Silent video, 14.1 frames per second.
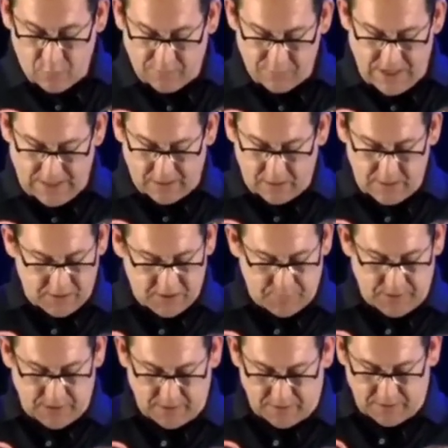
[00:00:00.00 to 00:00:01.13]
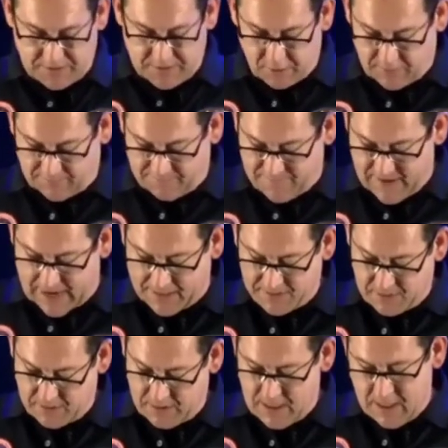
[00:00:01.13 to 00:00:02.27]
We regularly experienced and learned
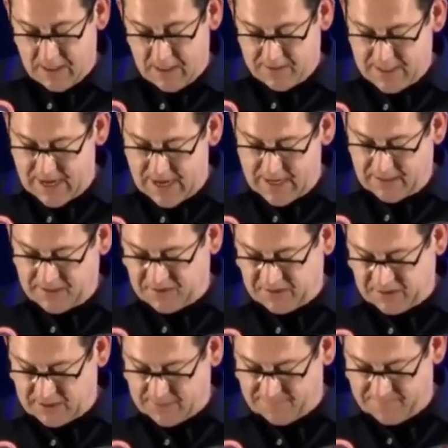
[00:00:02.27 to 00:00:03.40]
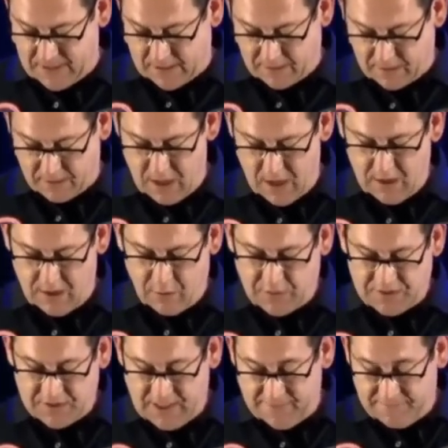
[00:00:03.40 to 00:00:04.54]
fast that any system failure
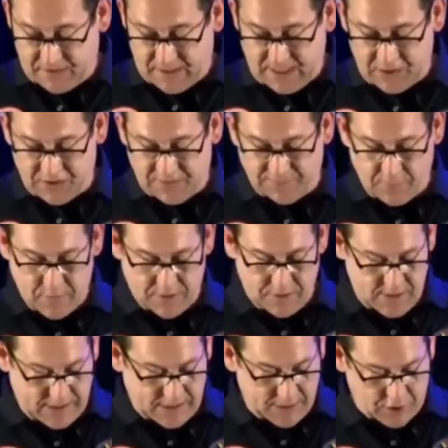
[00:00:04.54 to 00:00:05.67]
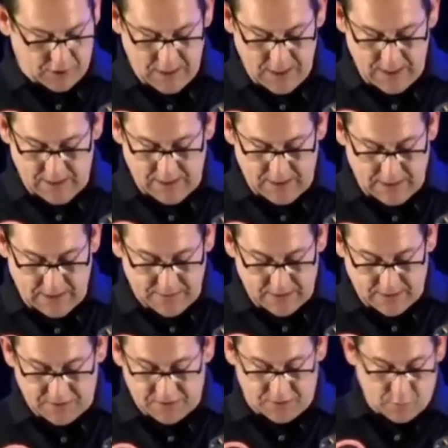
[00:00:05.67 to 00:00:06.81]
was an invitation for Mother Nature, in
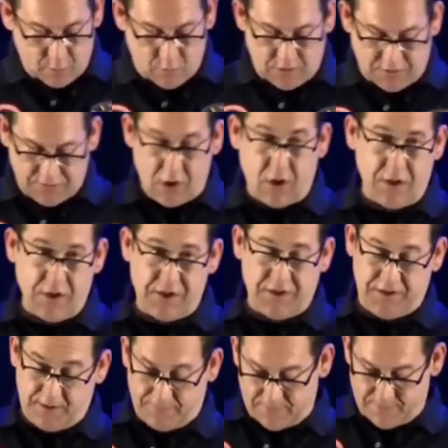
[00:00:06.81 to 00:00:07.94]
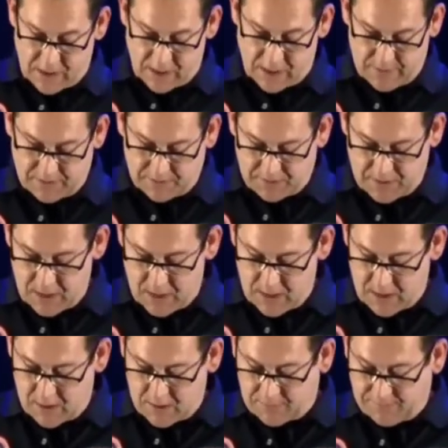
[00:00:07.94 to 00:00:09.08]
this, the world's harshest of environments,
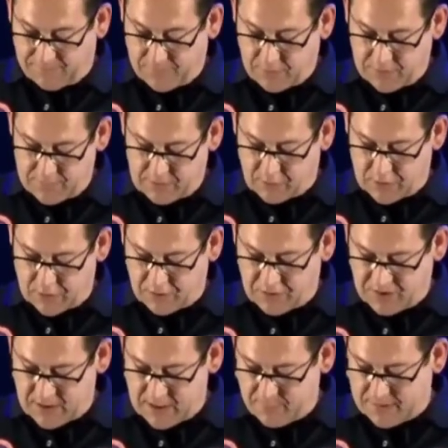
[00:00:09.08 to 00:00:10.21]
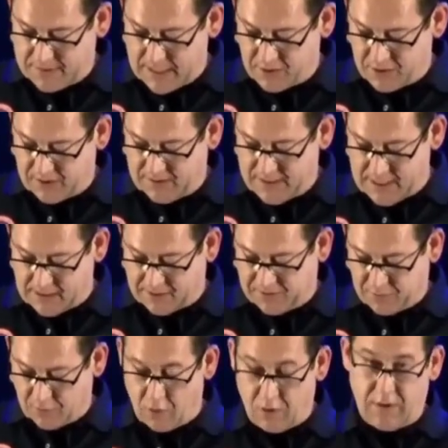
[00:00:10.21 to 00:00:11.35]
to further encroach and potentially take
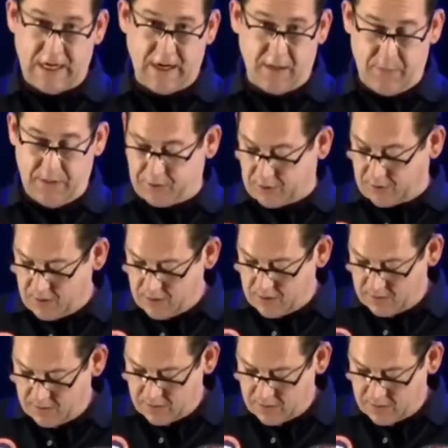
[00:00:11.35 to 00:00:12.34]
us all out of the picture,